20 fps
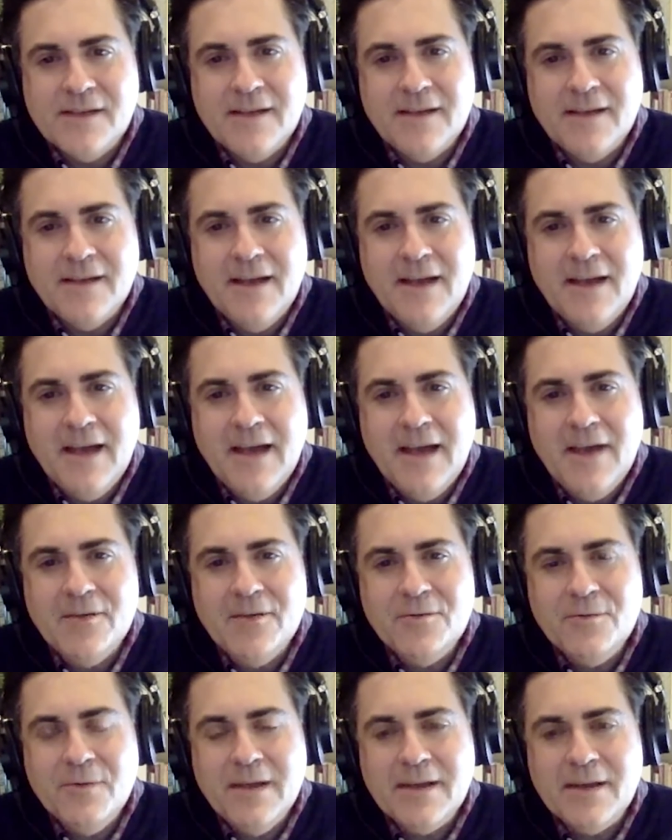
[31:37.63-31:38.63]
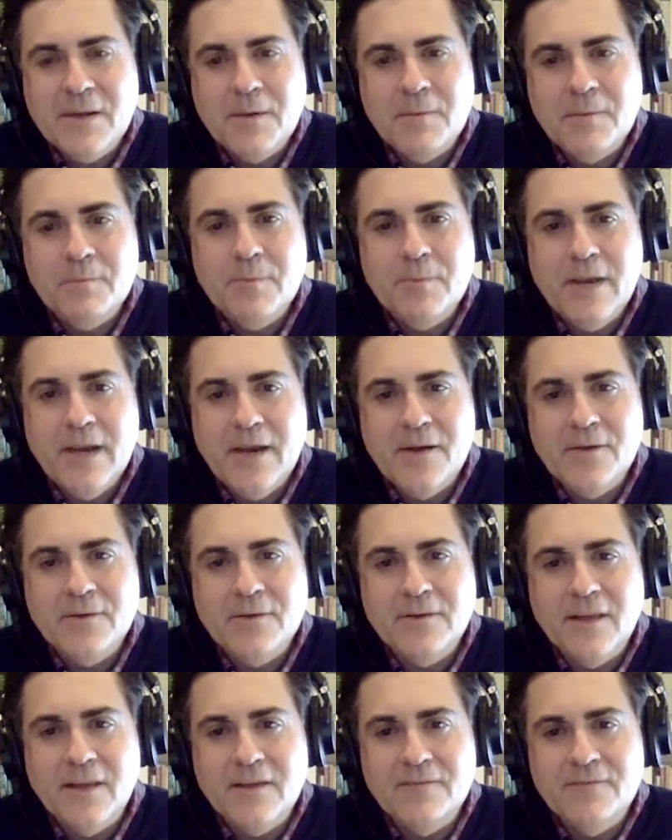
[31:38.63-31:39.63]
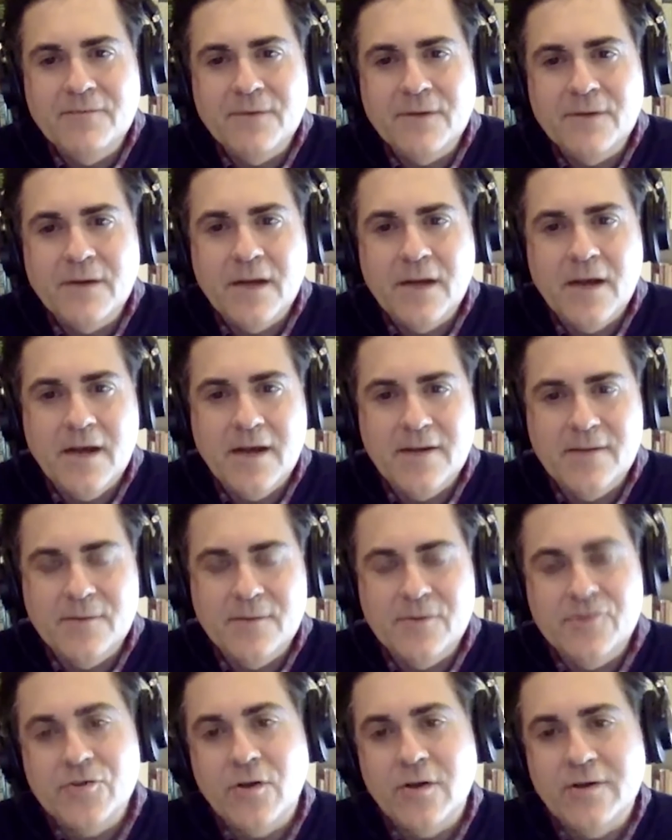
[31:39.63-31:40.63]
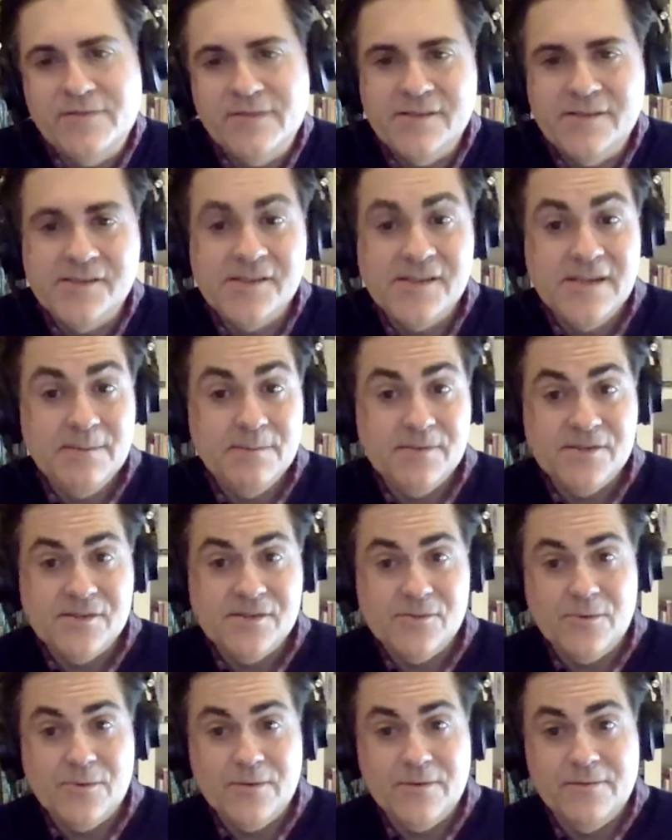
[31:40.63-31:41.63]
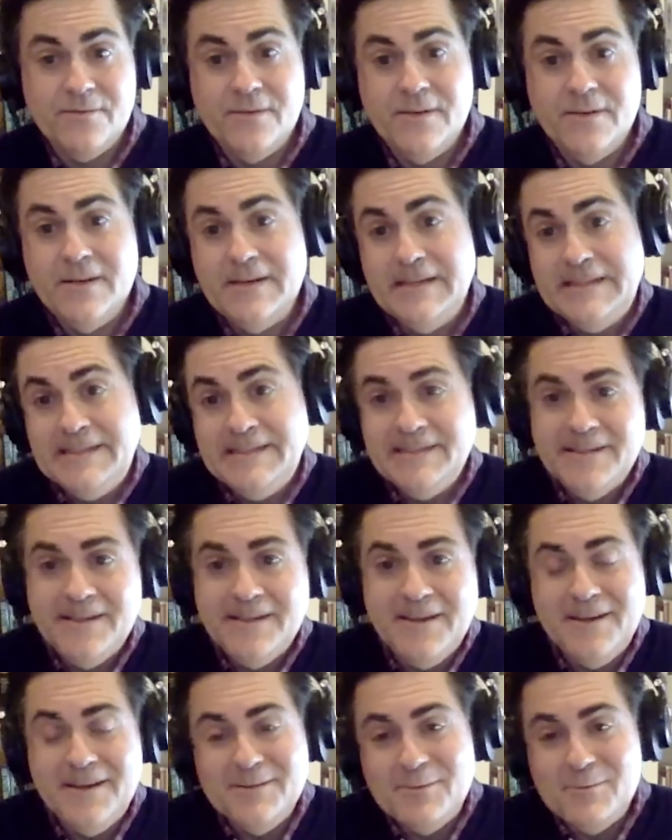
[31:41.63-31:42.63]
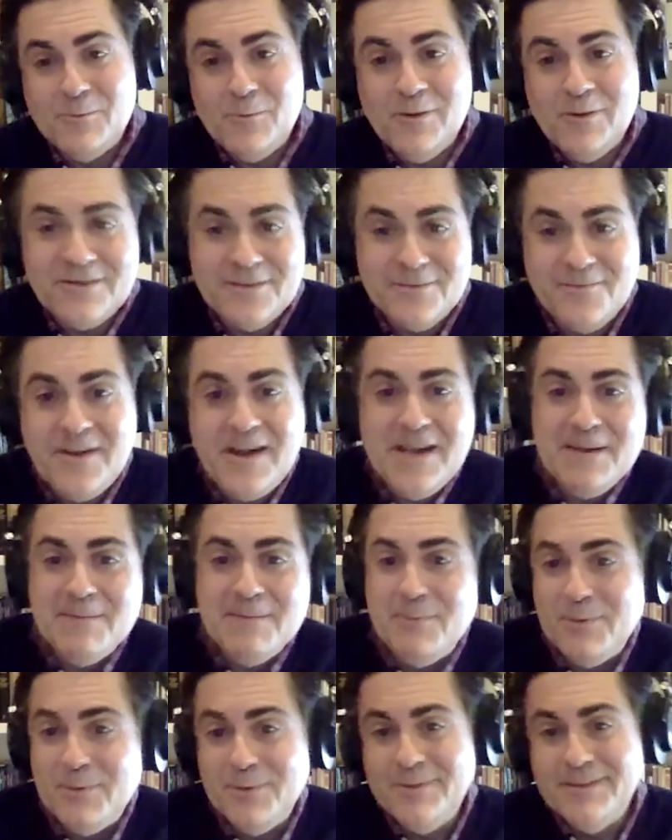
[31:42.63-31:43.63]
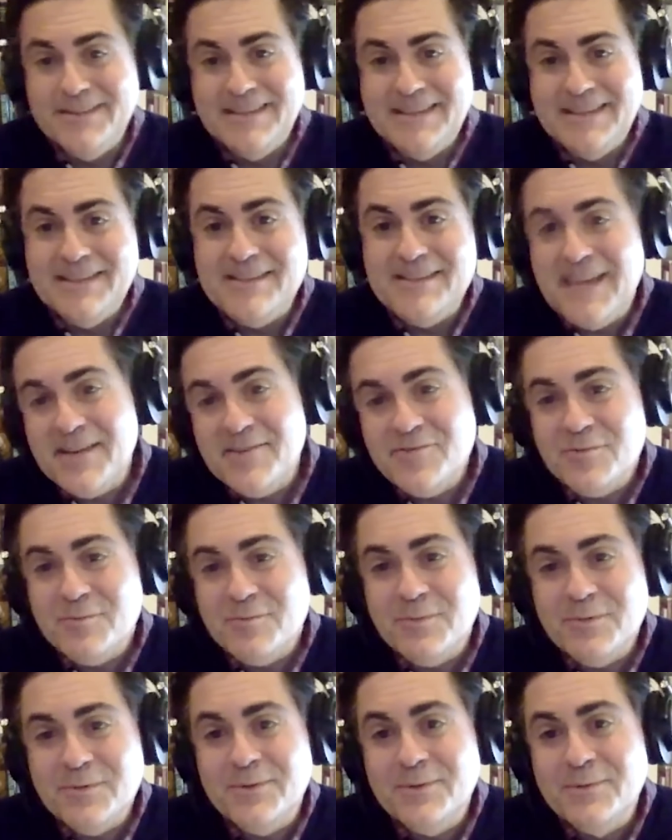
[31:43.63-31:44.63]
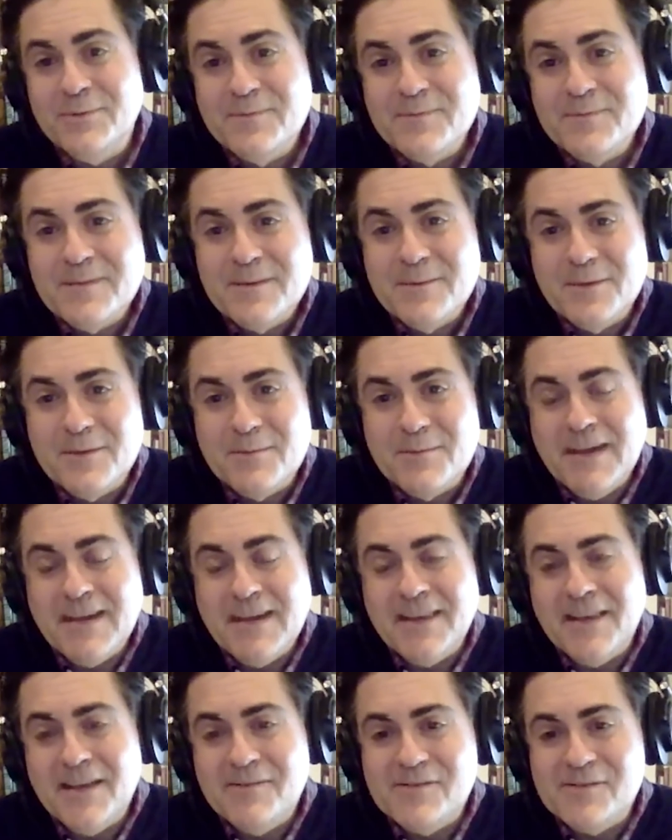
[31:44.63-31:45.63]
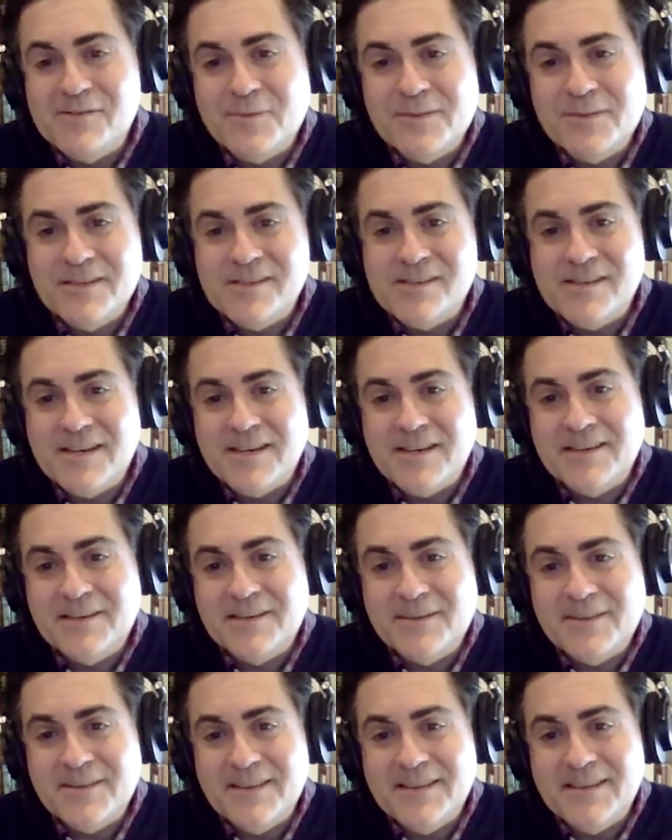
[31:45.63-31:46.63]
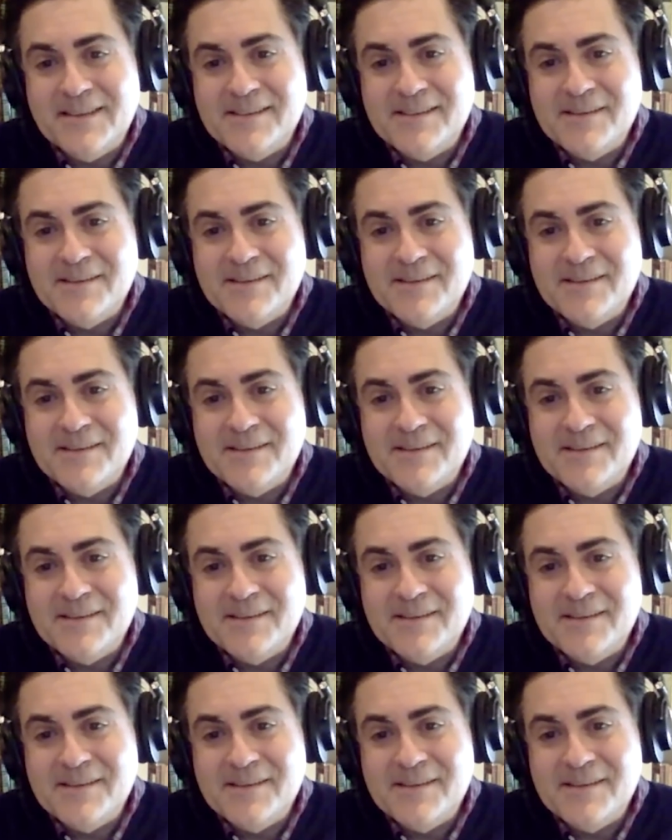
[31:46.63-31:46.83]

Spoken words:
How do I compare love for God, which often seems sort of unquantifiable and intangible, with my loves for these secondary things?